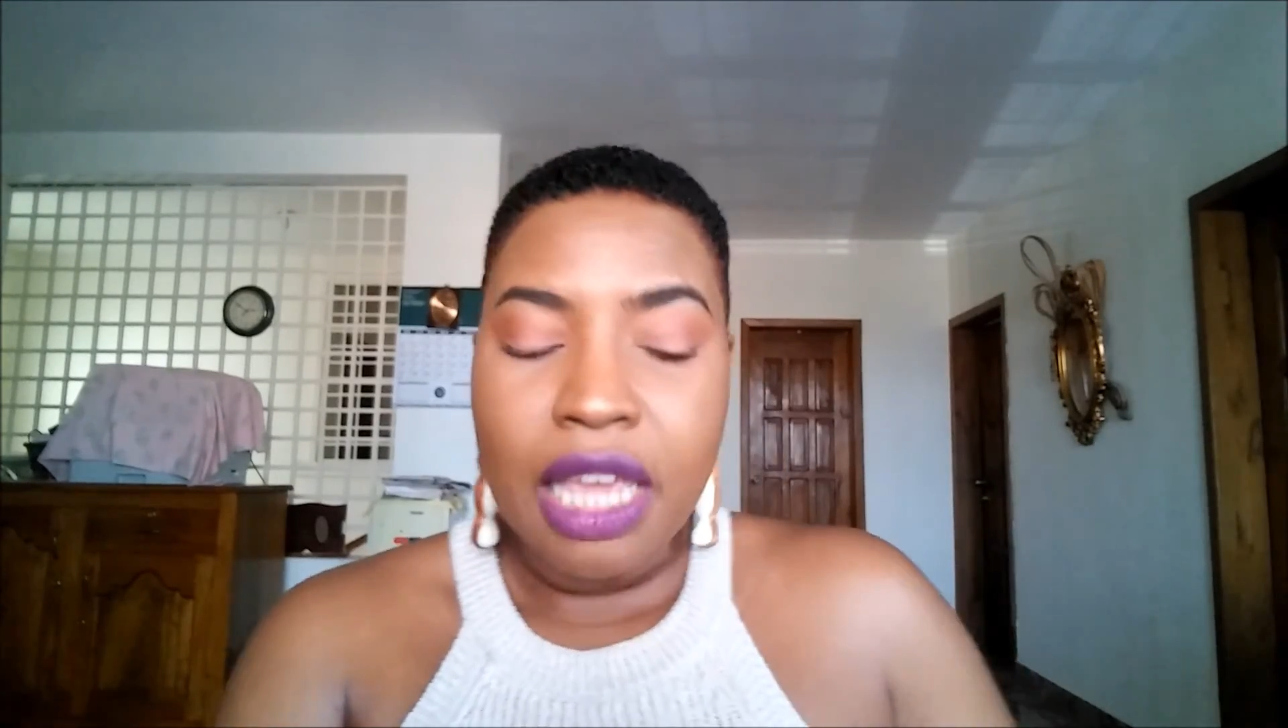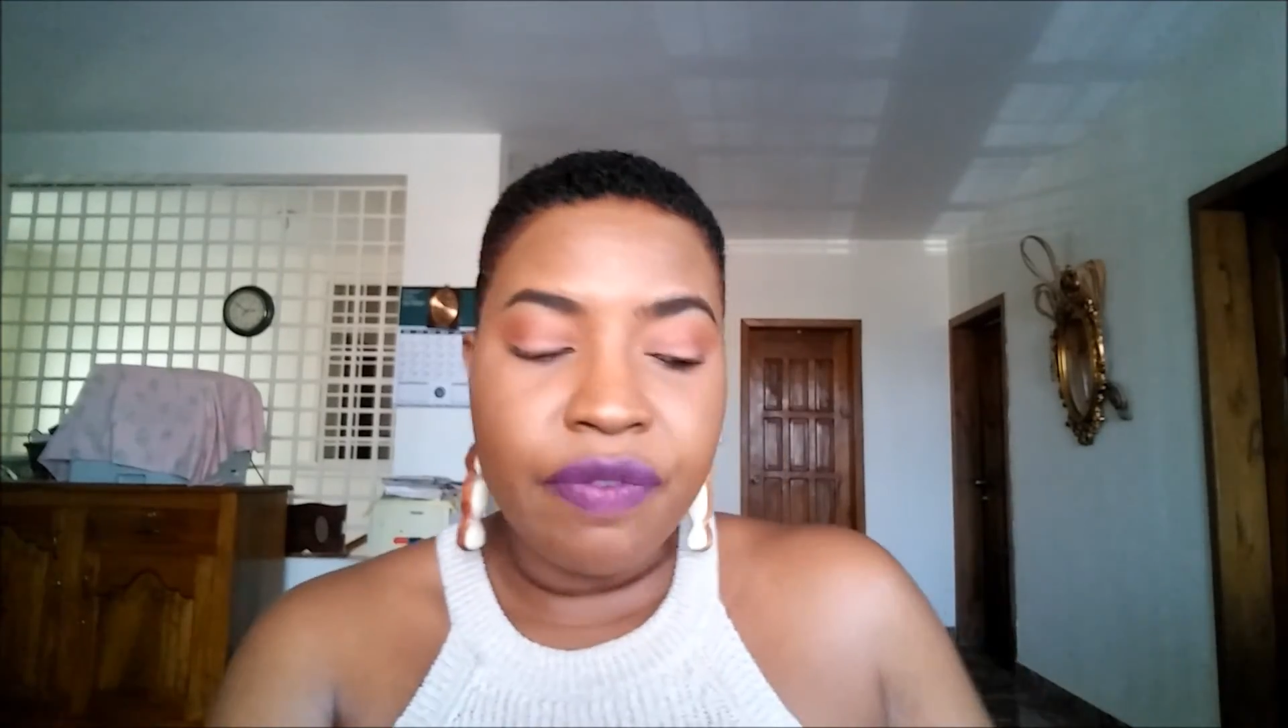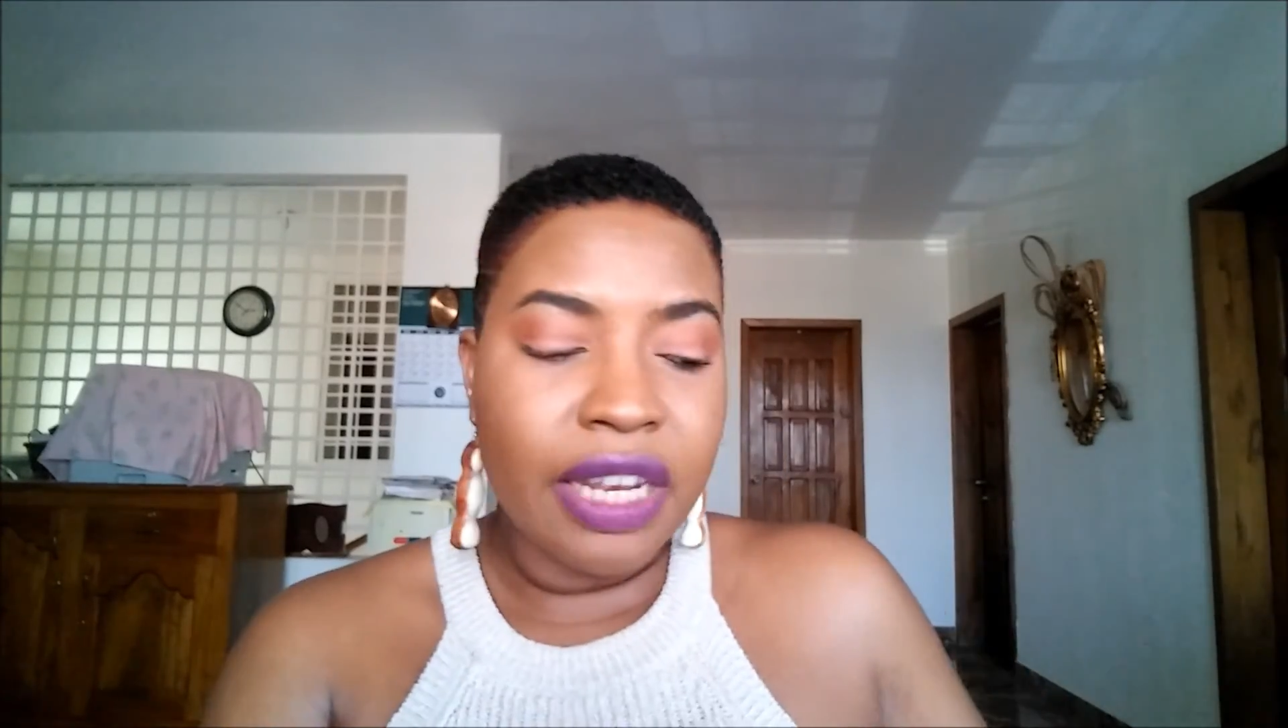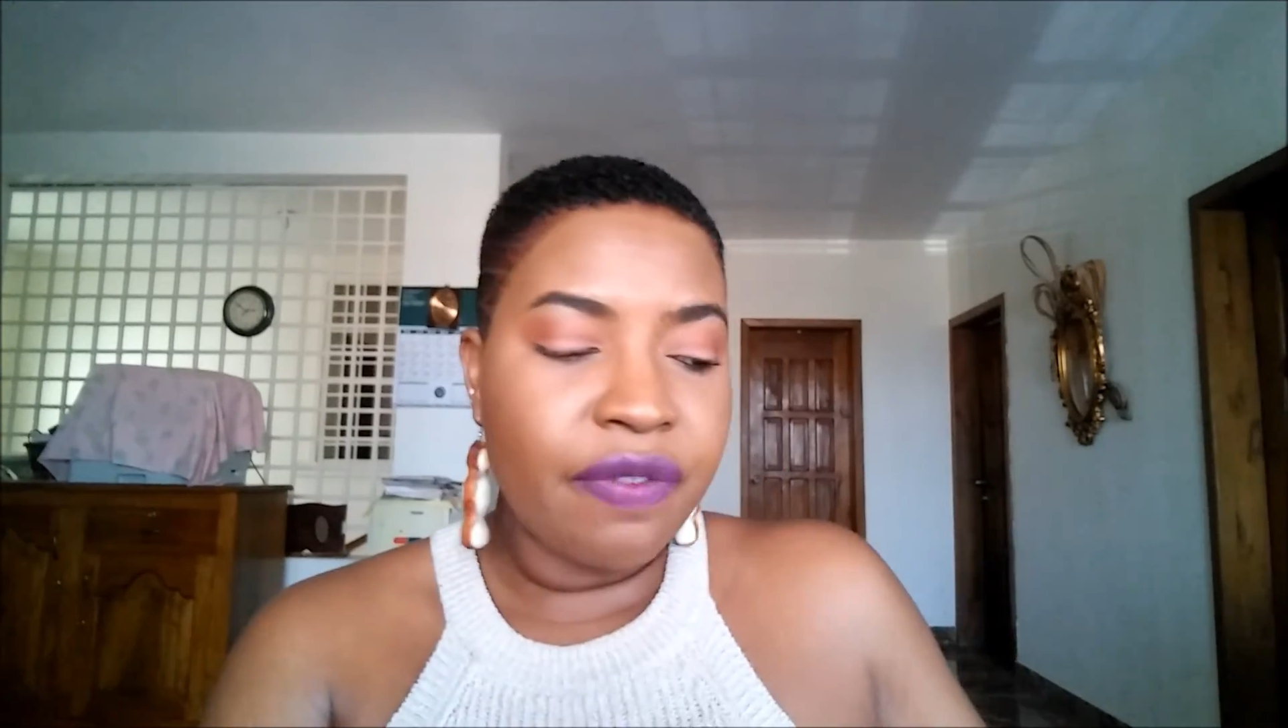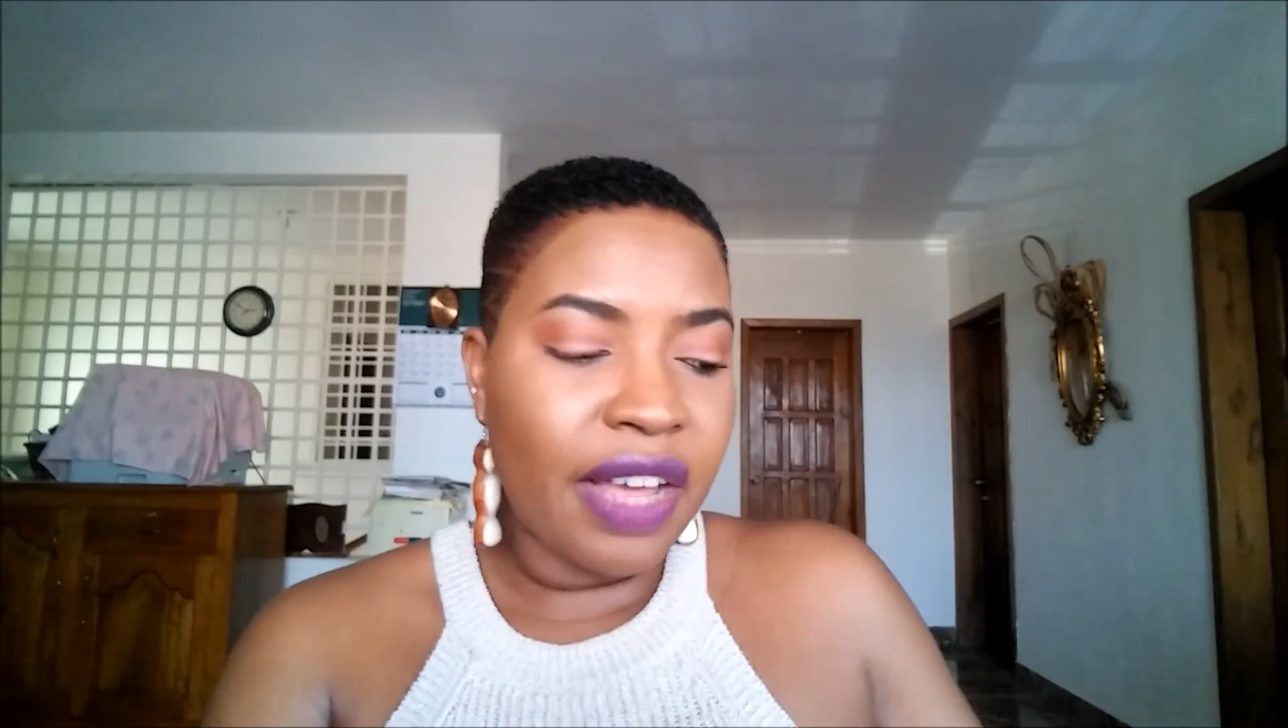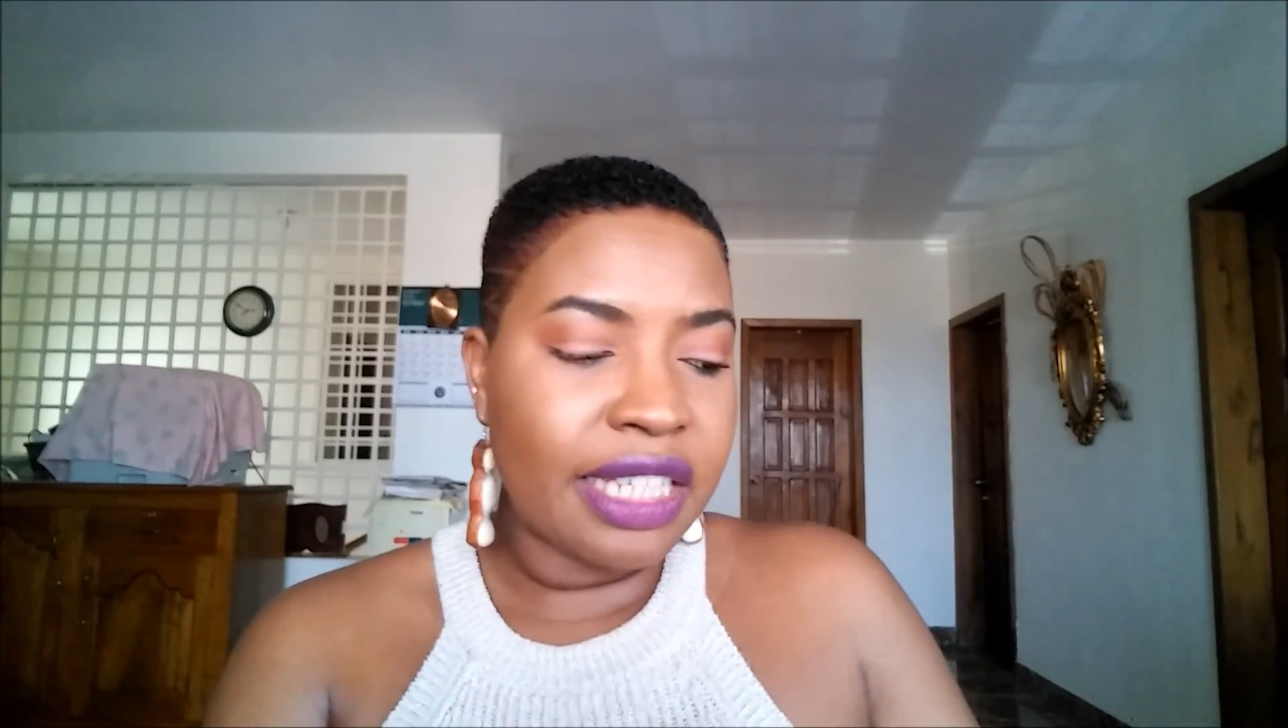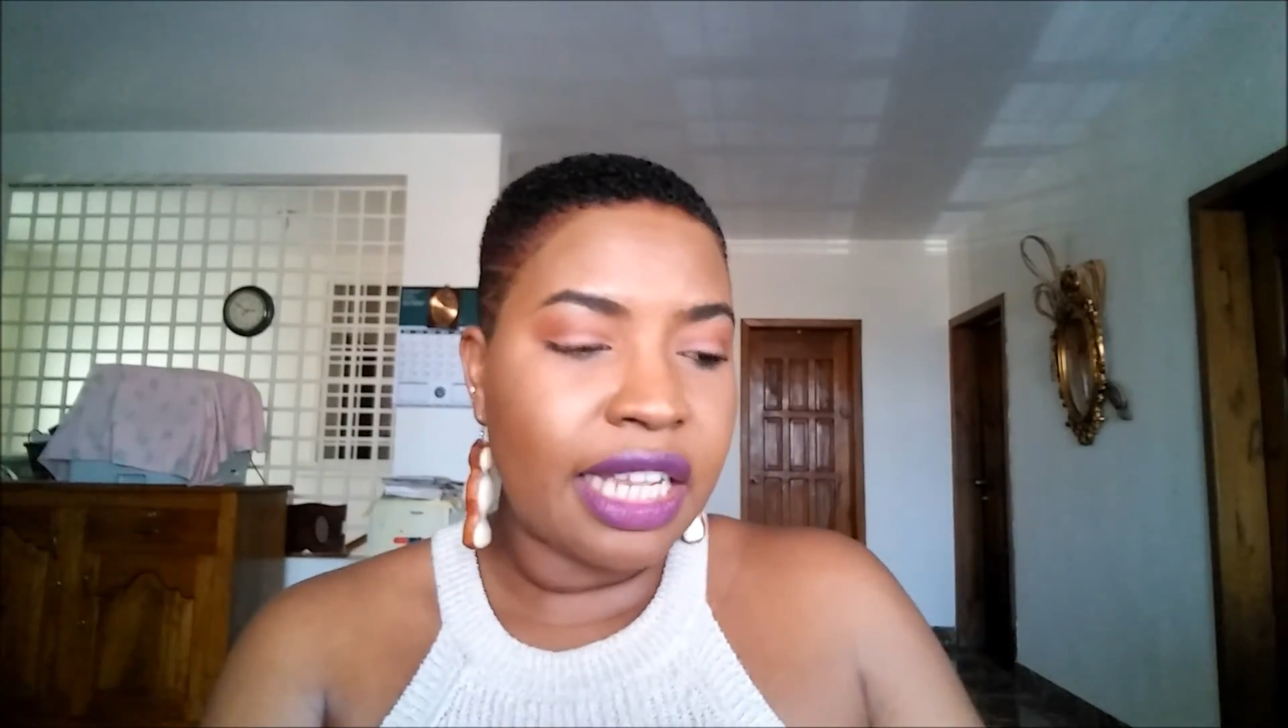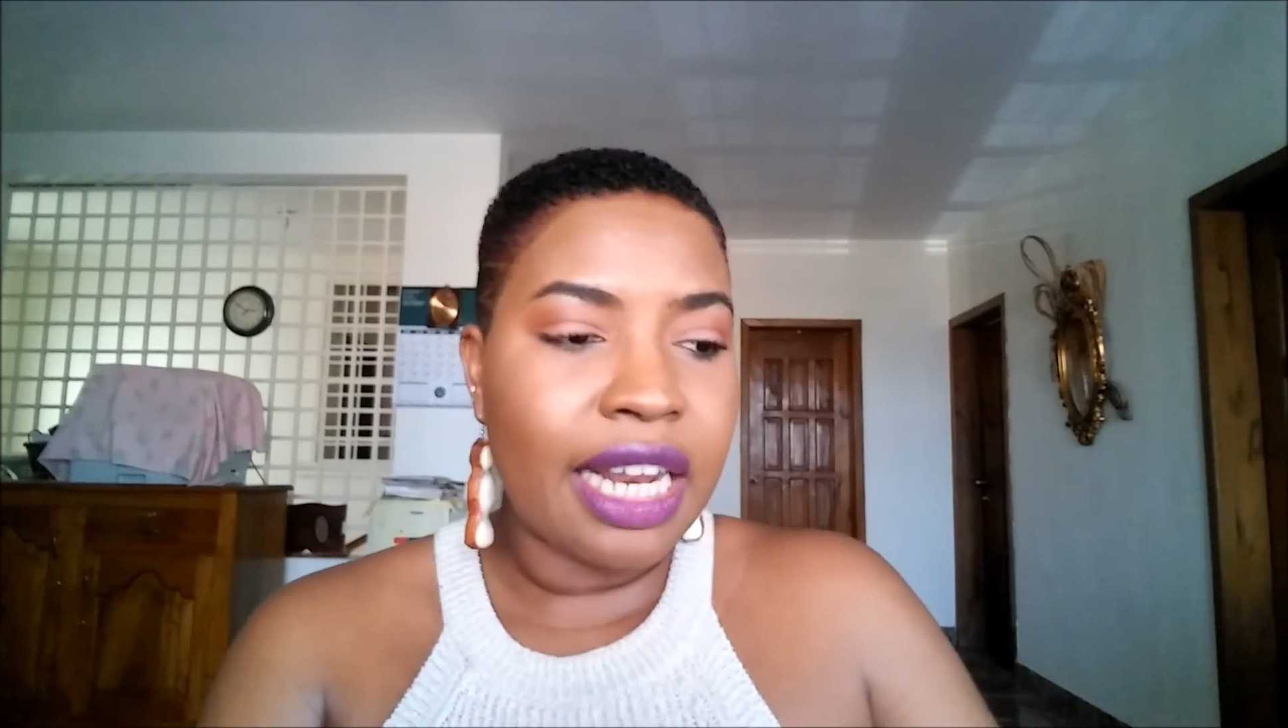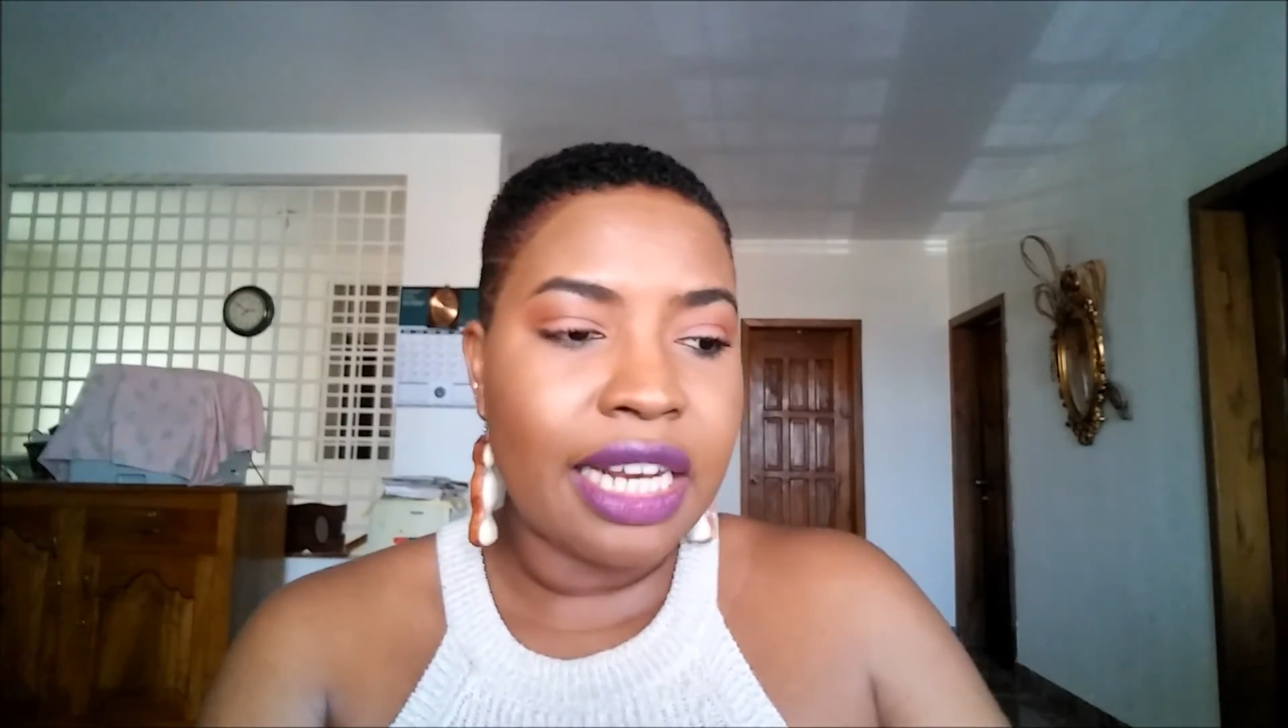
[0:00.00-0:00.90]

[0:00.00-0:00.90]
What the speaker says: even if I say